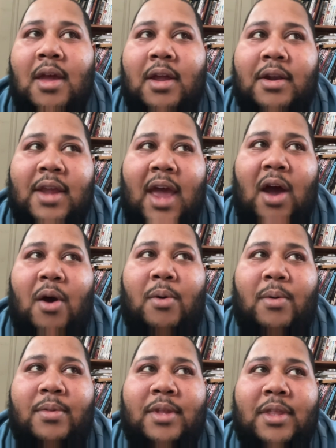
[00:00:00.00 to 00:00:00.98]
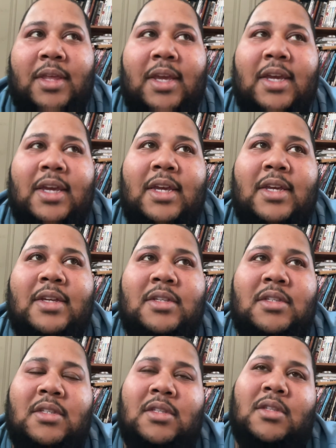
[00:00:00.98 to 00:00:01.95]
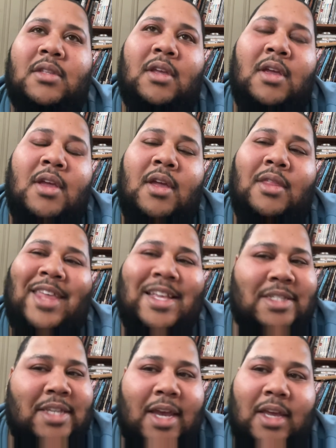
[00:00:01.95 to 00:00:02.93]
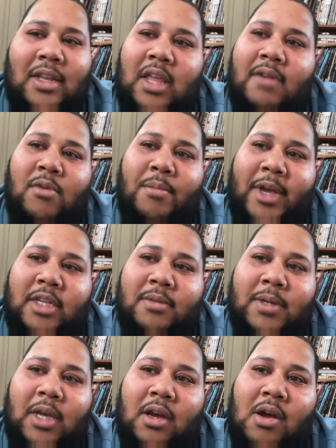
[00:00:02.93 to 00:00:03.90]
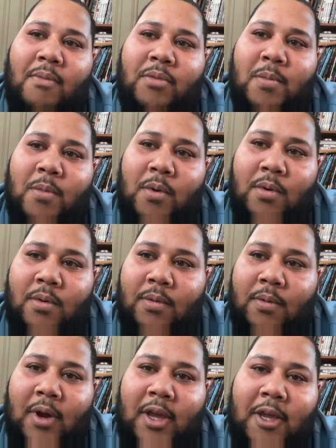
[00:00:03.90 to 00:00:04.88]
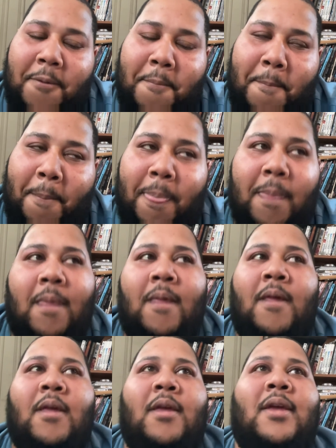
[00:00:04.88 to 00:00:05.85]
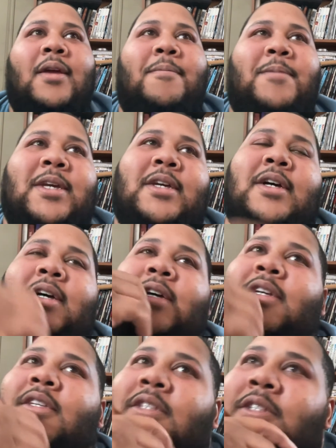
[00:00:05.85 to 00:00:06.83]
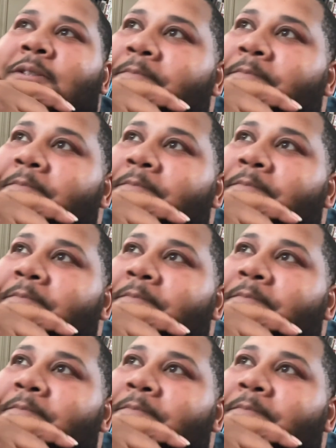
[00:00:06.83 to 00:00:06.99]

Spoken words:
Now, the thing is, that second level makes me uncomfortable, right? Because